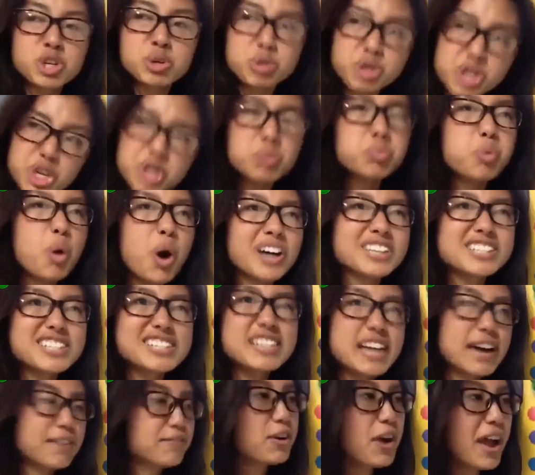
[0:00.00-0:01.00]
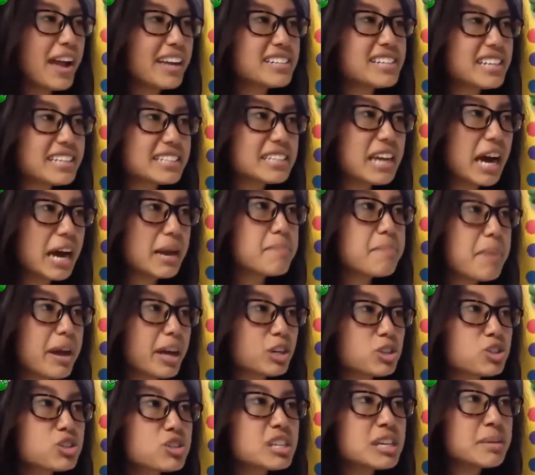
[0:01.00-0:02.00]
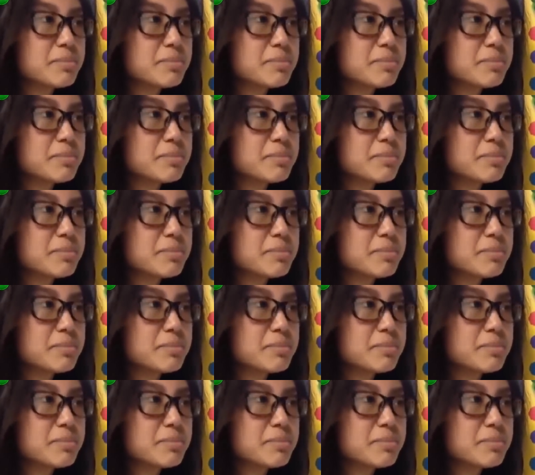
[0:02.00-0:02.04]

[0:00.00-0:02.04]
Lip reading: Do you want never-ending nightmares,